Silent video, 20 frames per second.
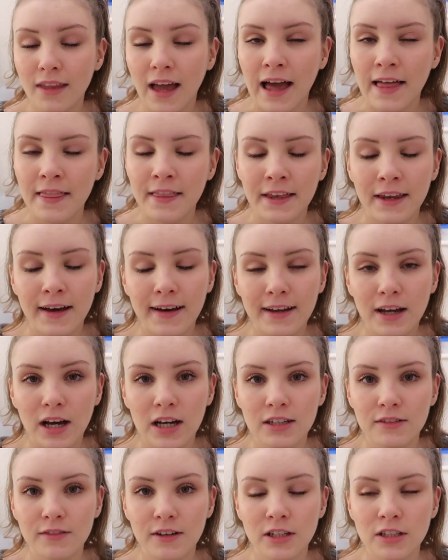And then I
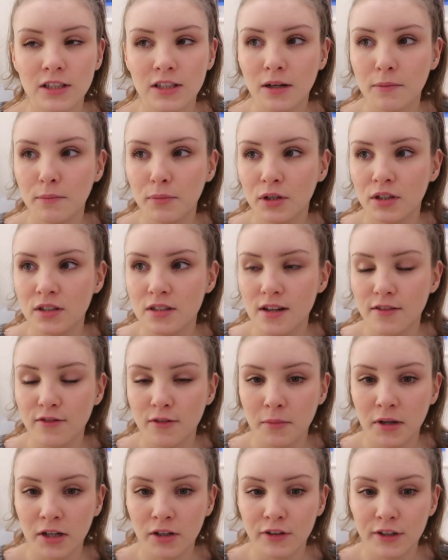kind of ended up putting stuff
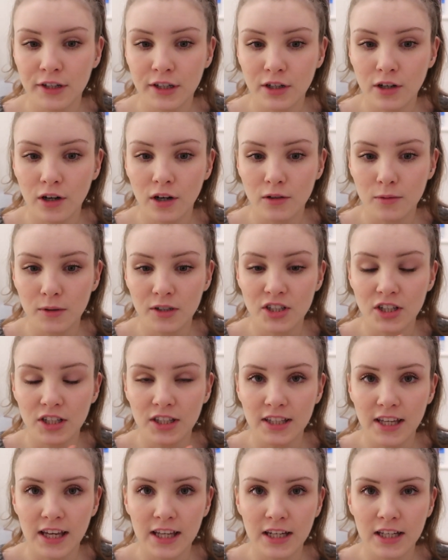on my credit card, which
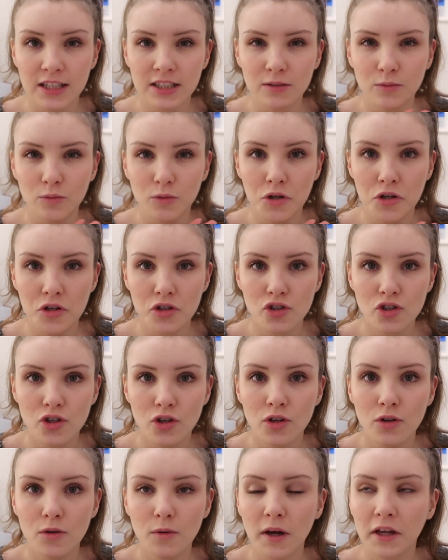again I didn't want to
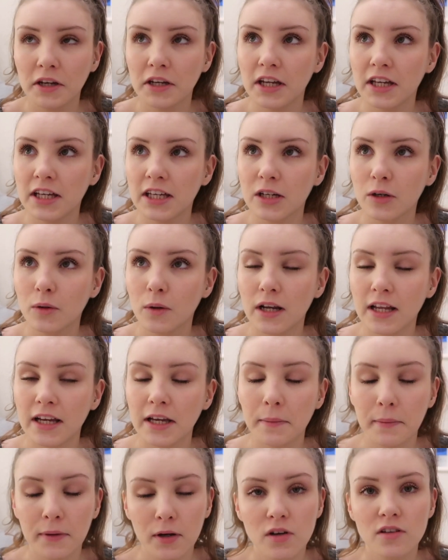do. And
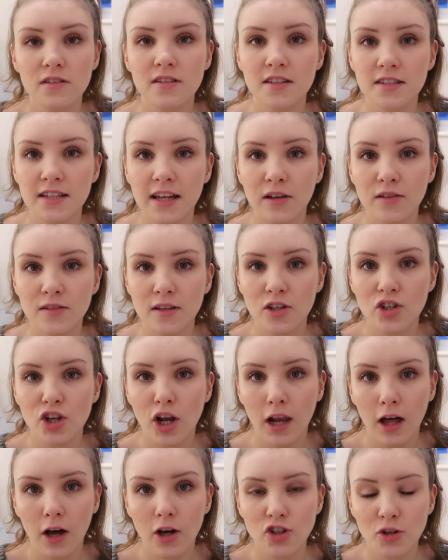equally, because there's now such
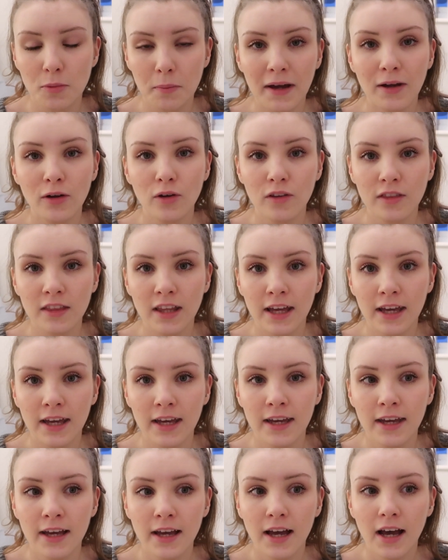a large amount on
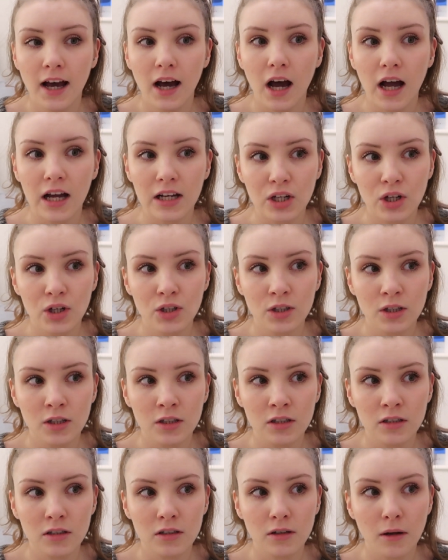there, I
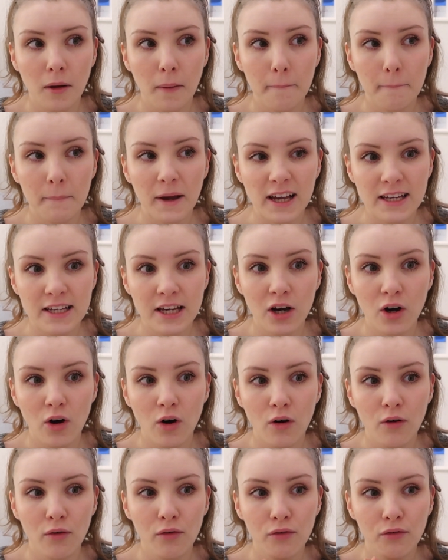couldn't pay it
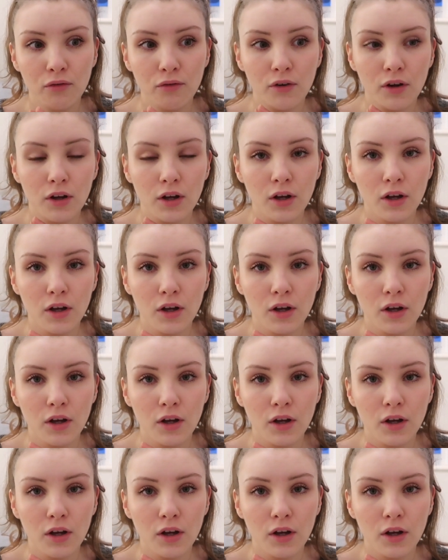off